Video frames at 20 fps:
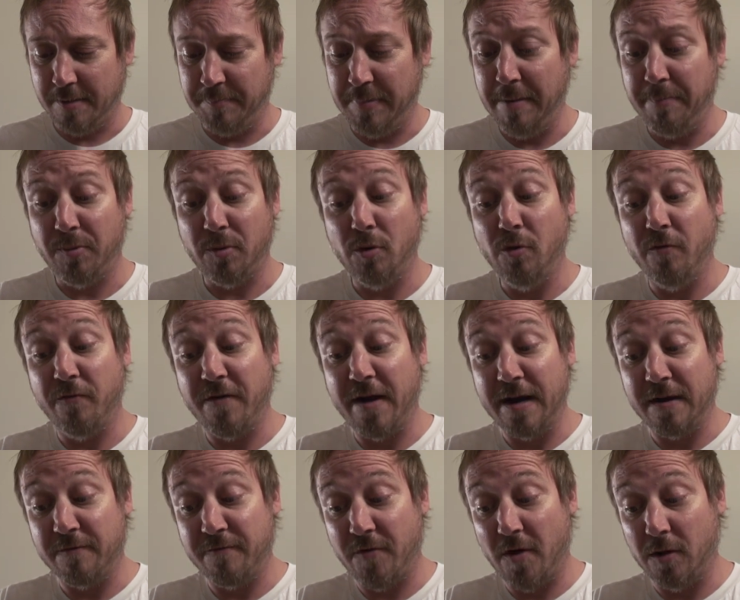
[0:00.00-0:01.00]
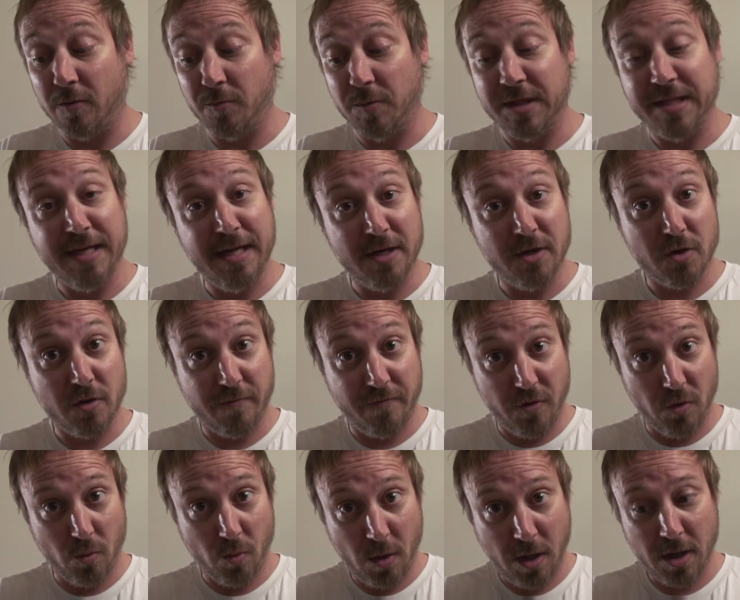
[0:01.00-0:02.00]
People who find fault with the
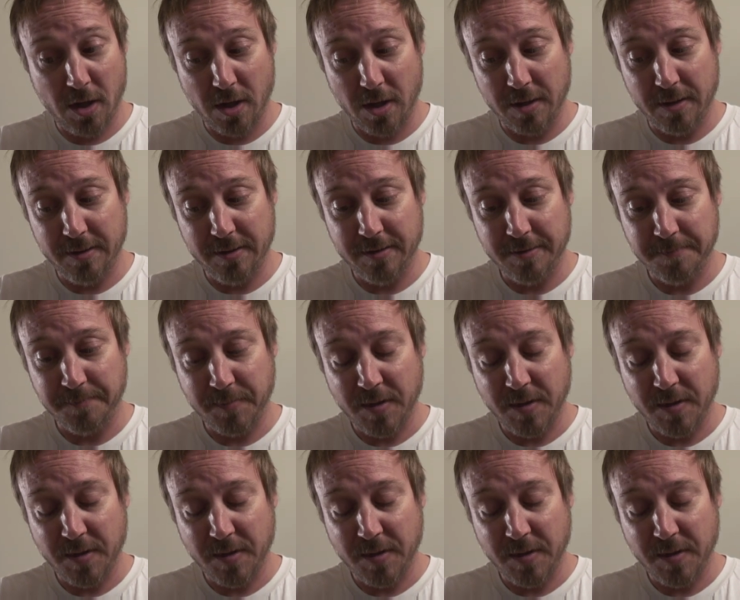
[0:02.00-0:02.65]
interviewer